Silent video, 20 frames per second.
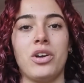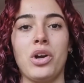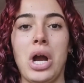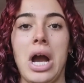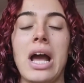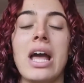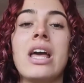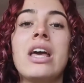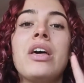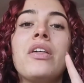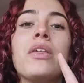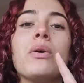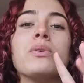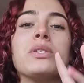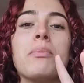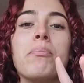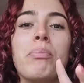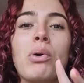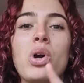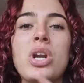All right. There was
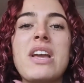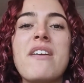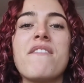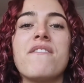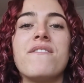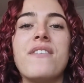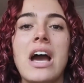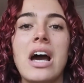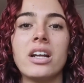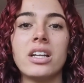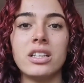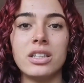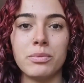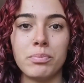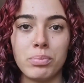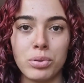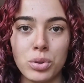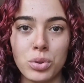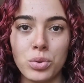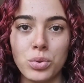a body found in the
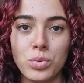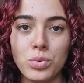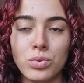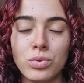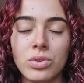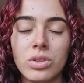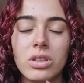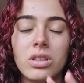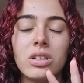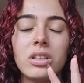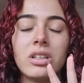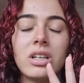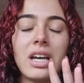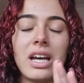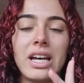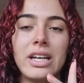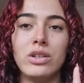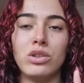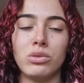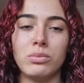pool
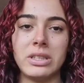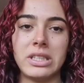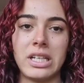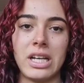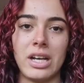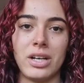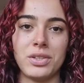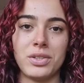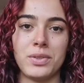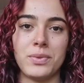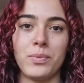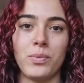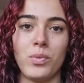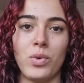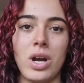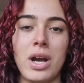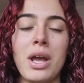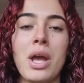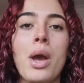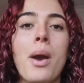at Norma's house.
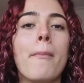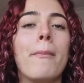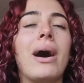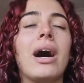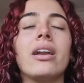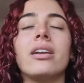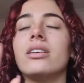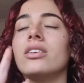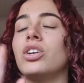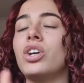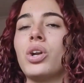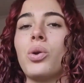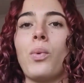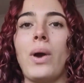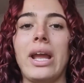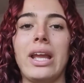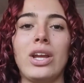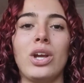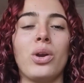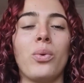Right. But you gotta
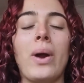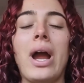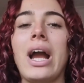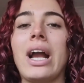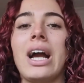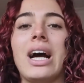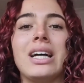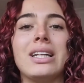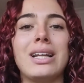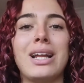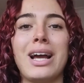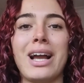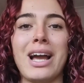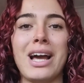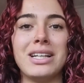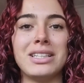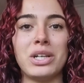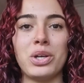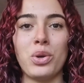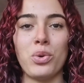wait. I
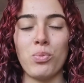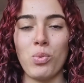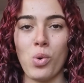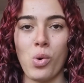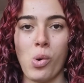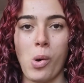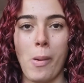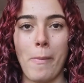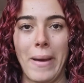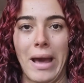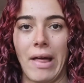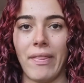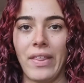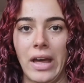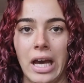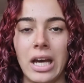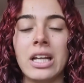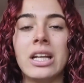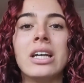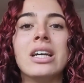can't tell you more about
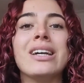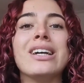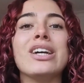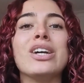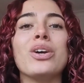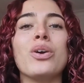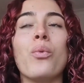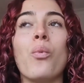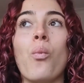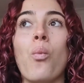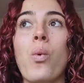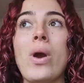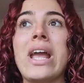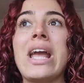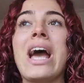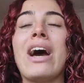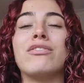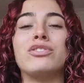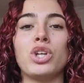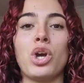that. We
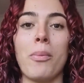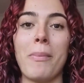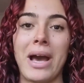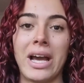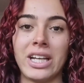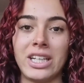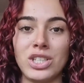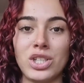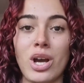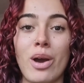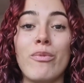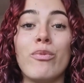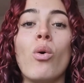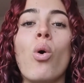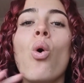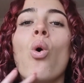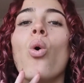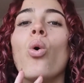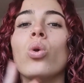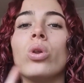have to go back in time for
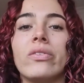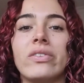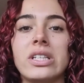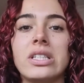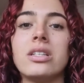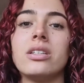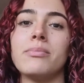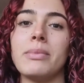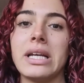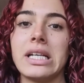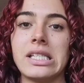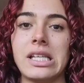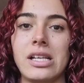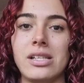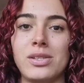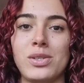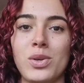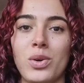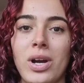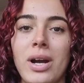all of this to make
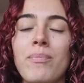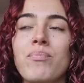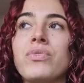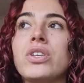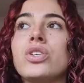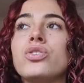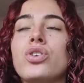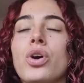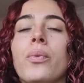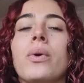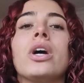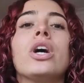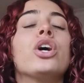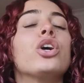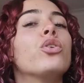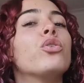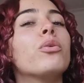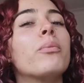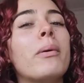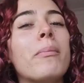sense. All right. So
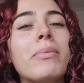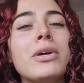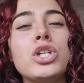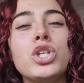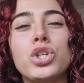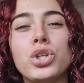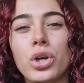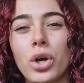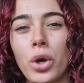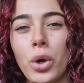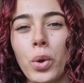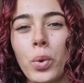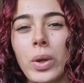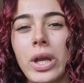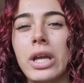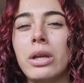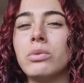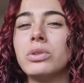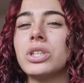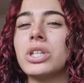you remember Joe?
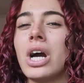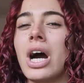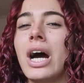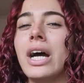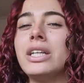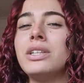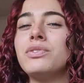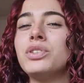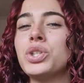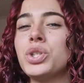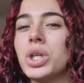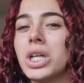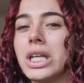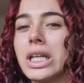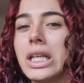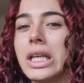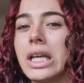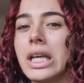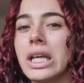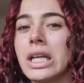He was kind of
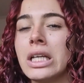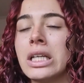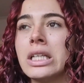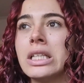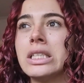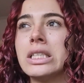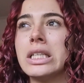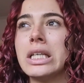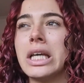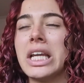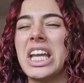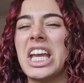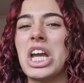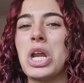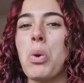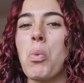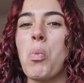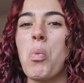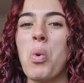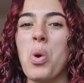struggling to
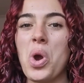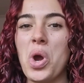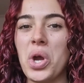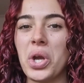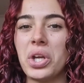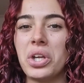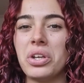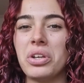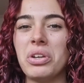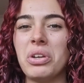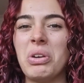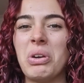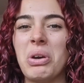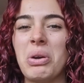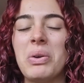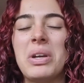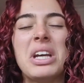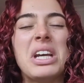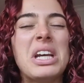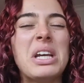get work. You
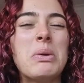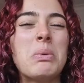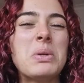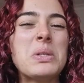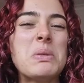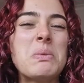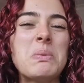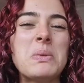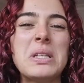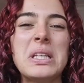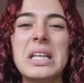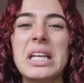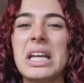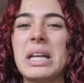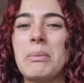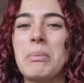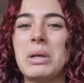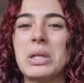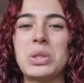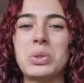know, he wasn't really
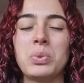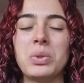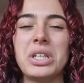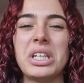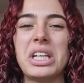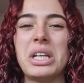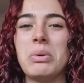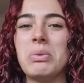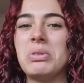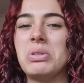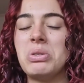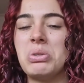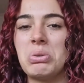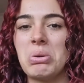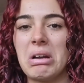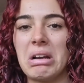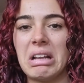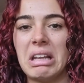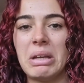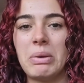getting much work. He was
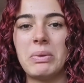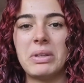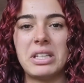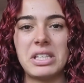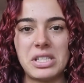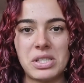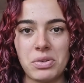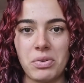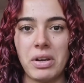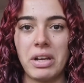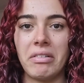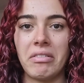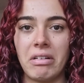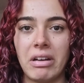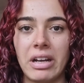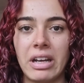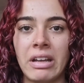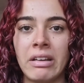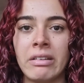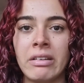struggling with his
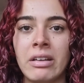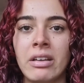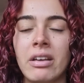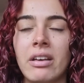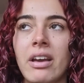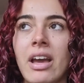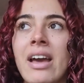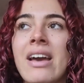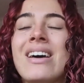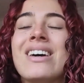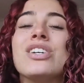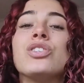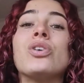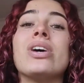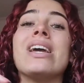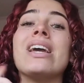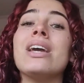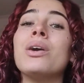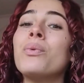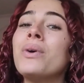screenwriting. Okay, so
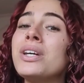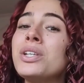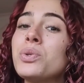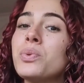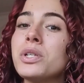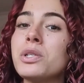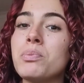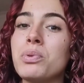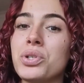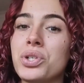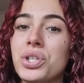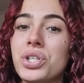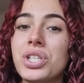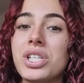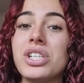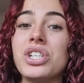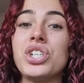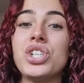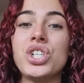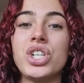he went to his
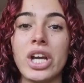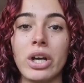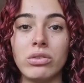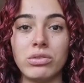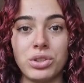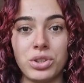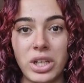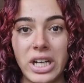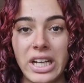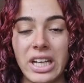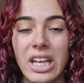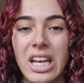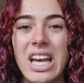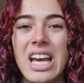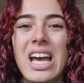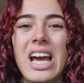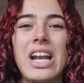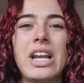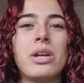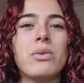producer, Sheldrake,
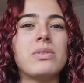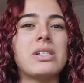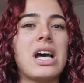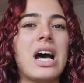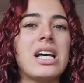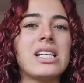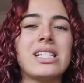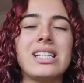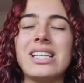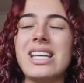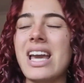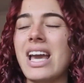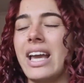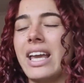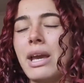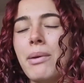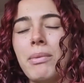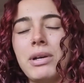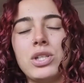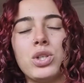and he was asking, yeah,
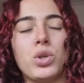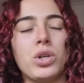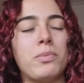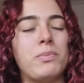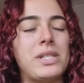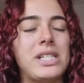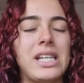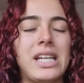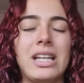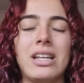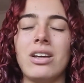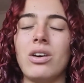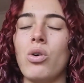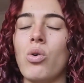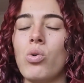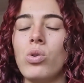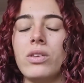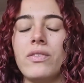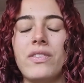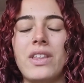get my scripts in,
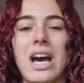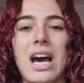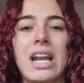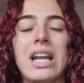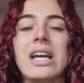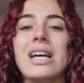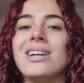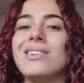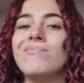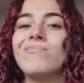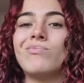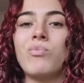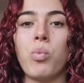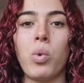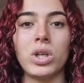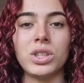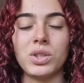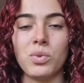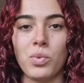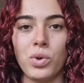all of that.
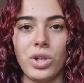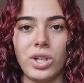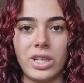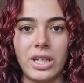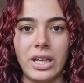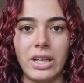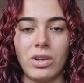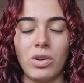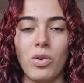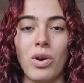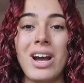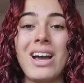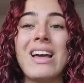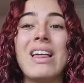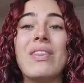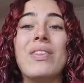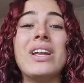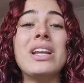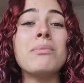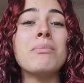Wasn't working, right?
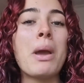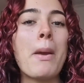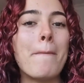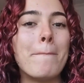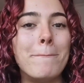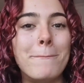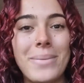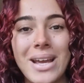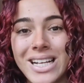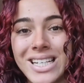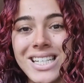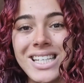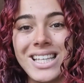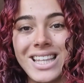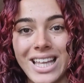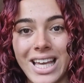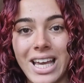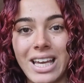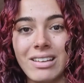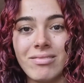Then he met Betty
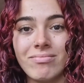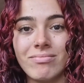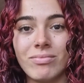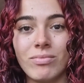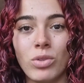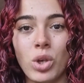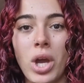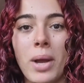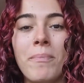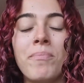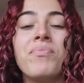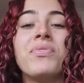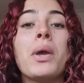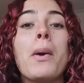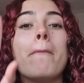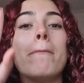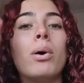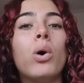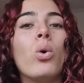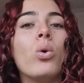there. Okay,
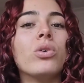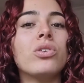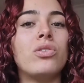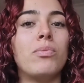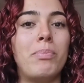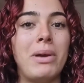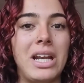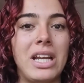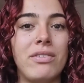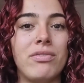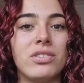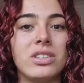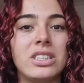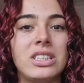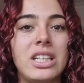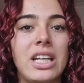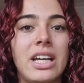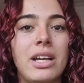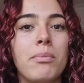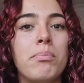pause Betty for a
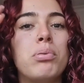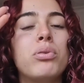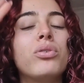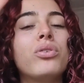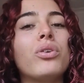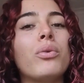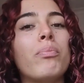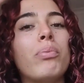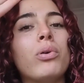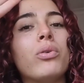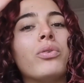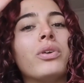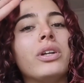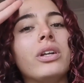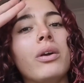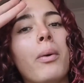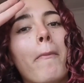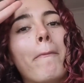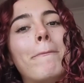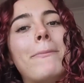second. Put her in
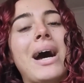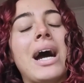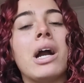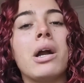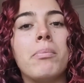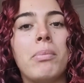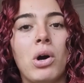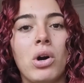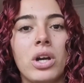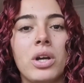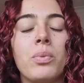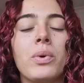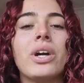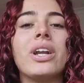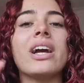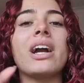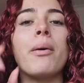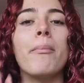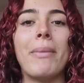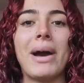your back pocket. We're
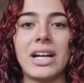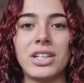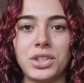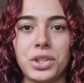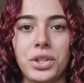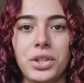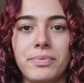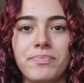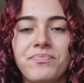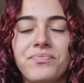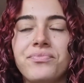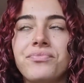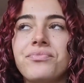going to come back to her.